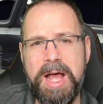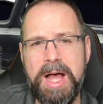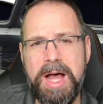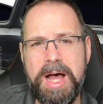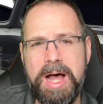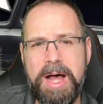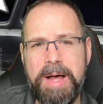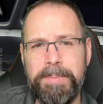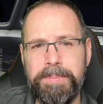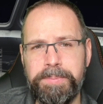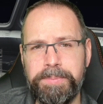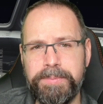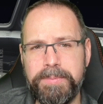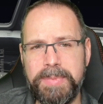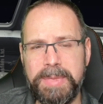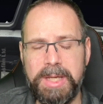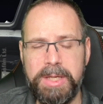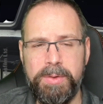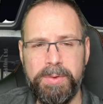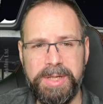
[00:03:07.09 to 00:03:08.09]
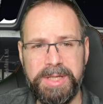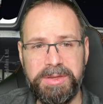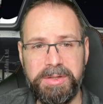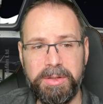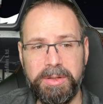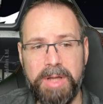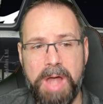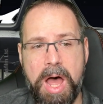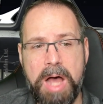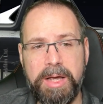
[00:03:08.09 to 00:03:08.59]
um, you know, get
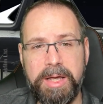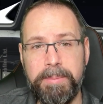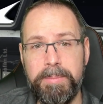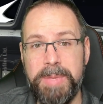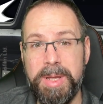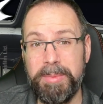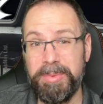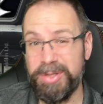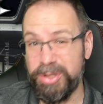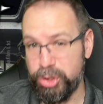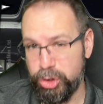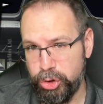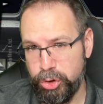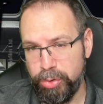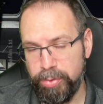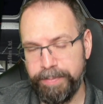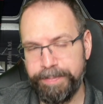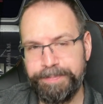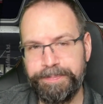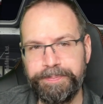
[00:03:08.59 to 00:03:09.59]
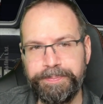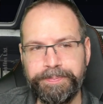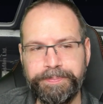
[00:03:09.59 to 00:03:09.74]
their lock and be able to shoot.